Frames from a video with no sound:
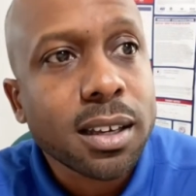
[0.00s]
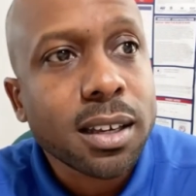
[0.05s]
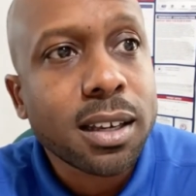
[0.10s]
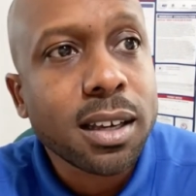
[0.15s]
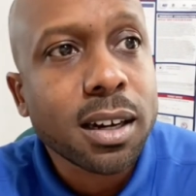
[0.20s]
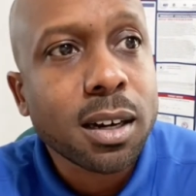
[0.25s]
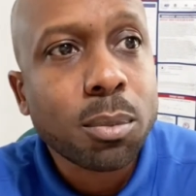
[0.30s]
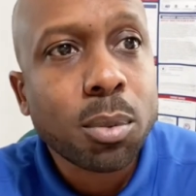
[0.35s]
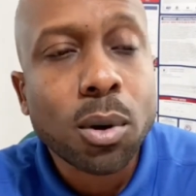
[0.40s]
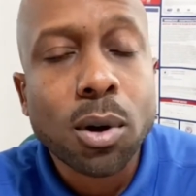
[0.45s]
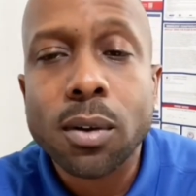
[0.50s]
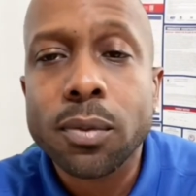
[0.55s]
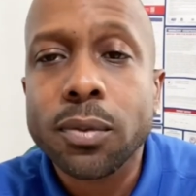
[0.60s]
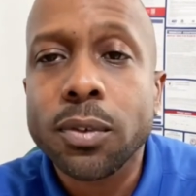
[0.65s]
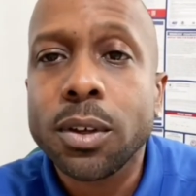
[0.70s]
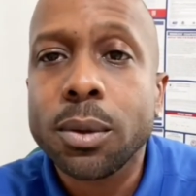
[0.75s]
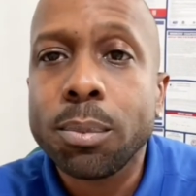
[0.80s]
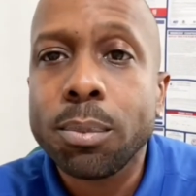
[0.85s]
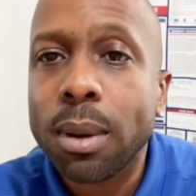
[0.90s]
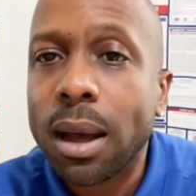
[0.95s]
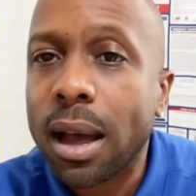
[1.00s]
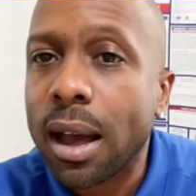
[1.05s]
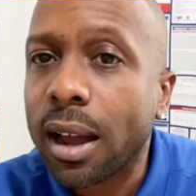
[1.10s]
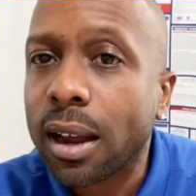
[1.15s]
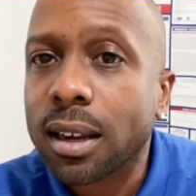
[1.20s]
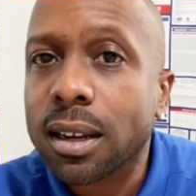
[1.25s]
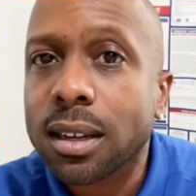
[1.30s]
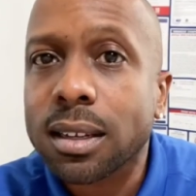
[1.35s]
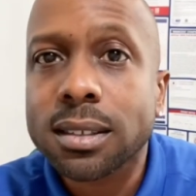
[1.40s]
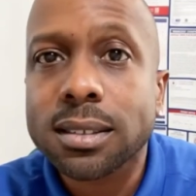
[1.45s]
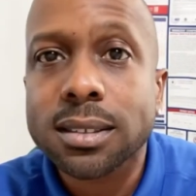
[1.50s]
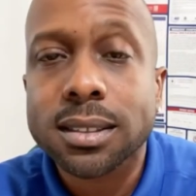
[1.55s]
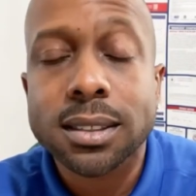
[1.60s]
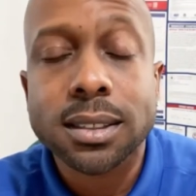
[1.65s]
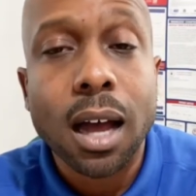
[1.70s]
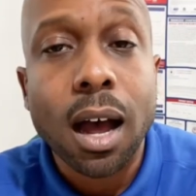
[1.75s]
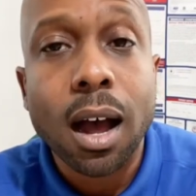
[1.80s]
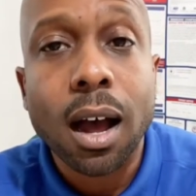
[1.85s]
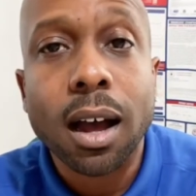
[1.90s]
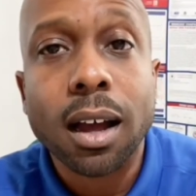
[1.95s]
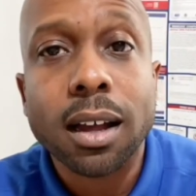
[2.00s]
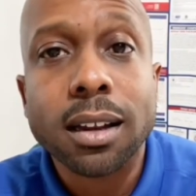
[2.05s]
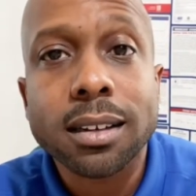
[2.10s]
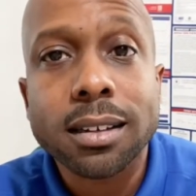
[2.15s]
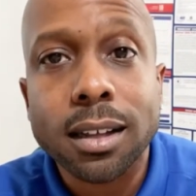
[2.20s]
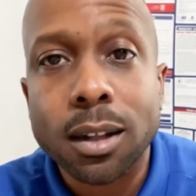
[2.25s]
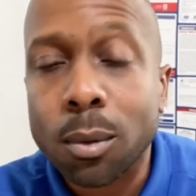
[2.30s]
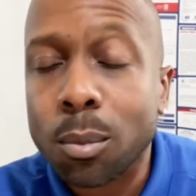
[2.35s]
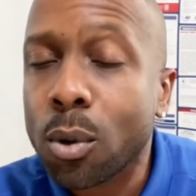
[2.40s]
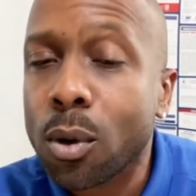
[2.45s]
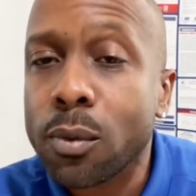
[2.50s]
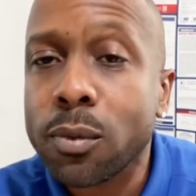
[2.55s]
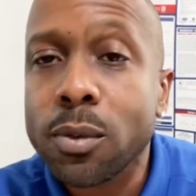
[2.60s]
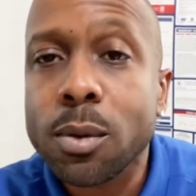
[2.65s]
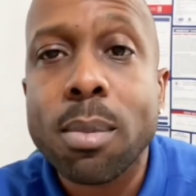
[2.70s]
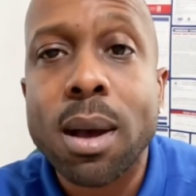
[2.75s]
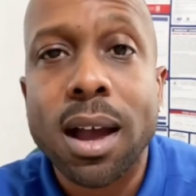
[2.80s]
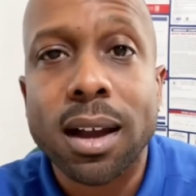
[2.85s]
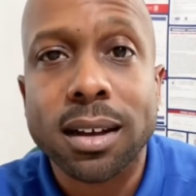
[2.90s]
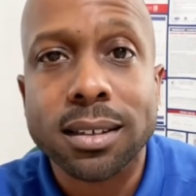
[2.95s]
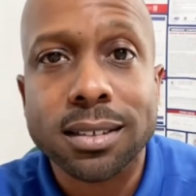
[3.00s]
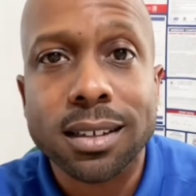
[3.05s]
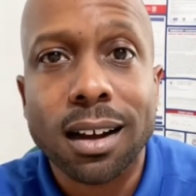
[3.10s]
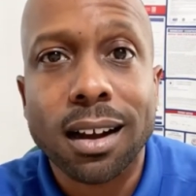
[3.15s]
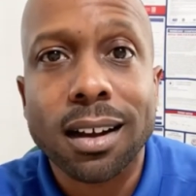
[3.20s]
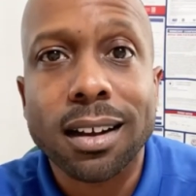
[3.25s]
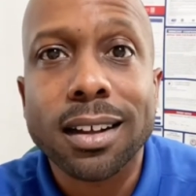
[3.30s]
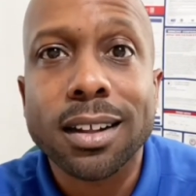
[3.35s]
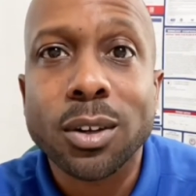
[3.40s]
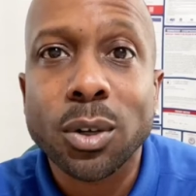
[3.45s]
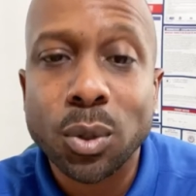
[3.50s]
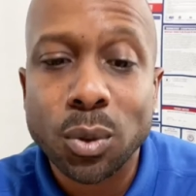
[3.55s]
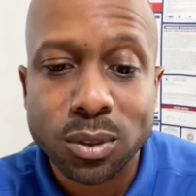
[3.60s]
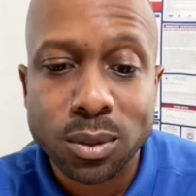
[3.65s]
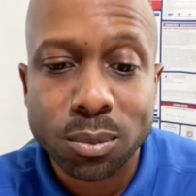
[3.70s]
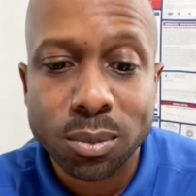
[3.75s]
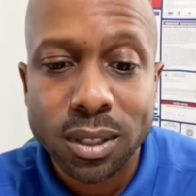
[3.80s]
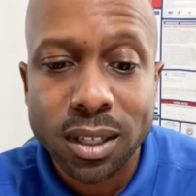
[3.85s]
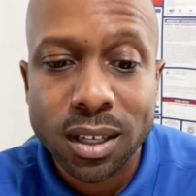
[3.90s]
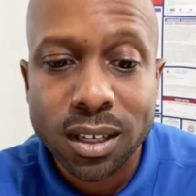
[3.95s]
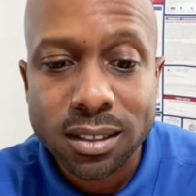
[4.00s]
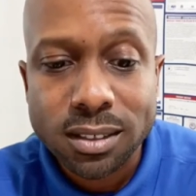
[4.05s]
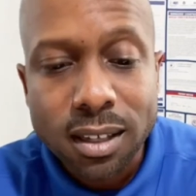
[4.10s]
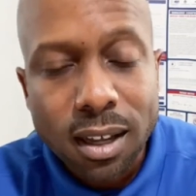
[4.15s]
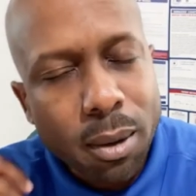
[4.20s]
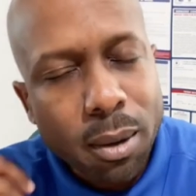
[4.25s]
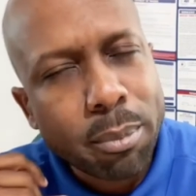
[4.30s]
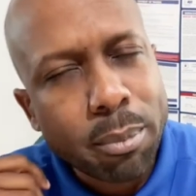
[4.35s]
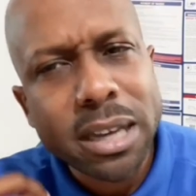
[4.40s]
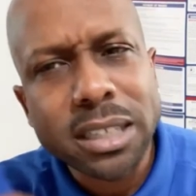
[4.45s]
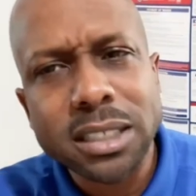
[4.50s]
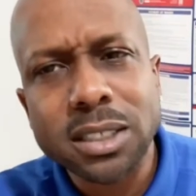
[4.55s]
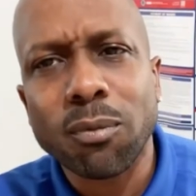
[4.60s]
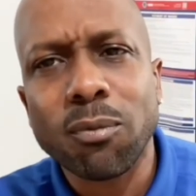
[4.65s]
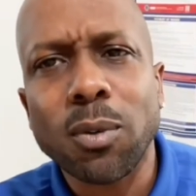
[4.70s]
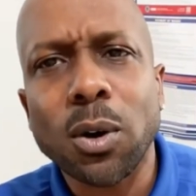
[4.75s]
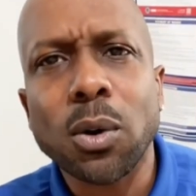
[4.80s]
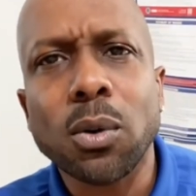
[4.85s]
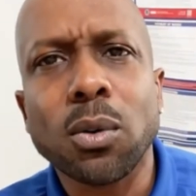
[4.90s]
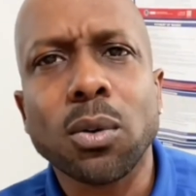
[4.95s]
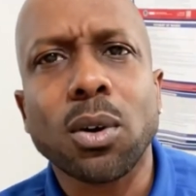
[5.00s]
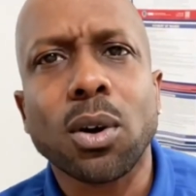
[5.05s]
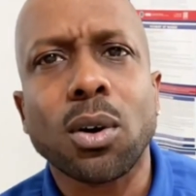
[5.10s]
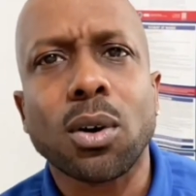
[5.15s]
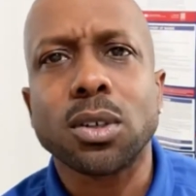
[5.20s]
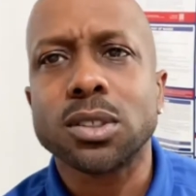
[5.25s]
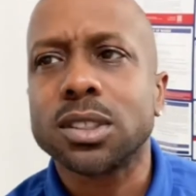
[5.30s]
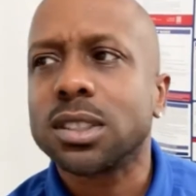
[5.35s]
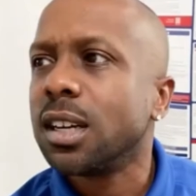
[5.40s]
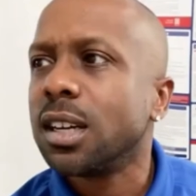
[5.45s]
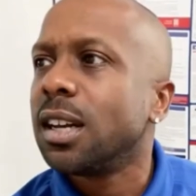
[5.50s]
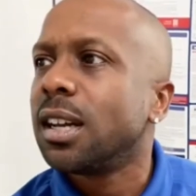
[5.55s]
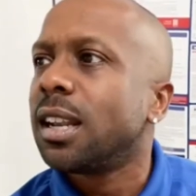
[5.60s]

Get up off your backside, get up off your backside and do some things. Make some phone calls.